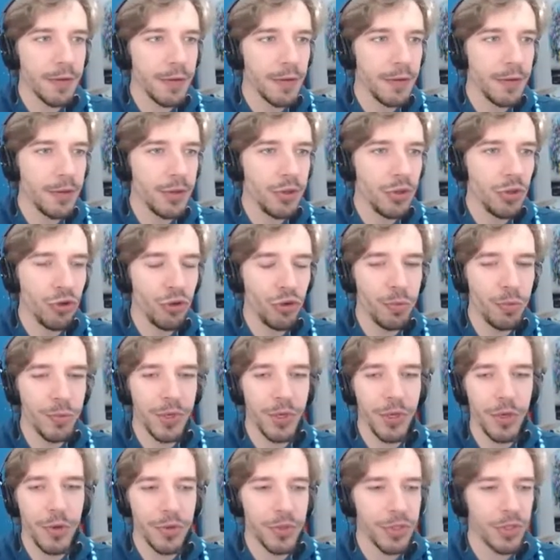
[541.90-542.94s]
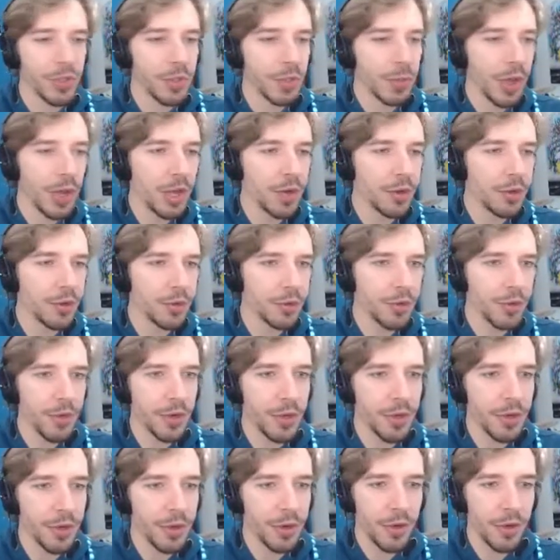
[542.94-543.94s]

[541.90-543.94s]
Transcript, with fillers: You should be noticing the patterns right here.